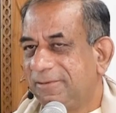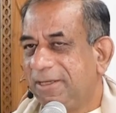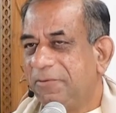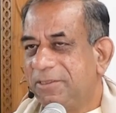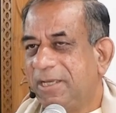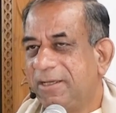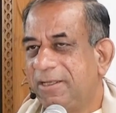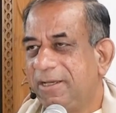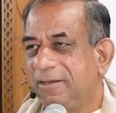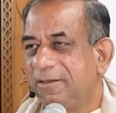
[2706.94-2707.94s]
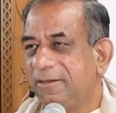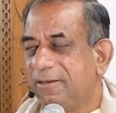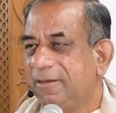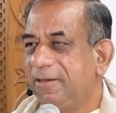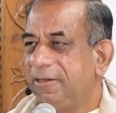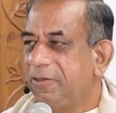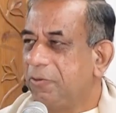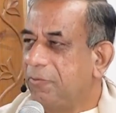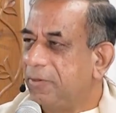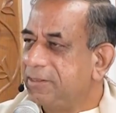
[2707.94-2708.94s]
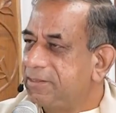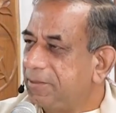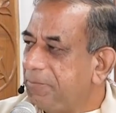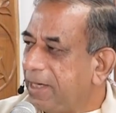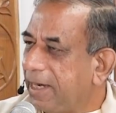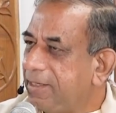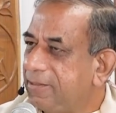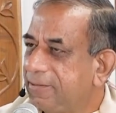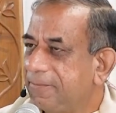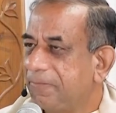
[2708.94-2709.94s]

He was hungry. You go one step behind.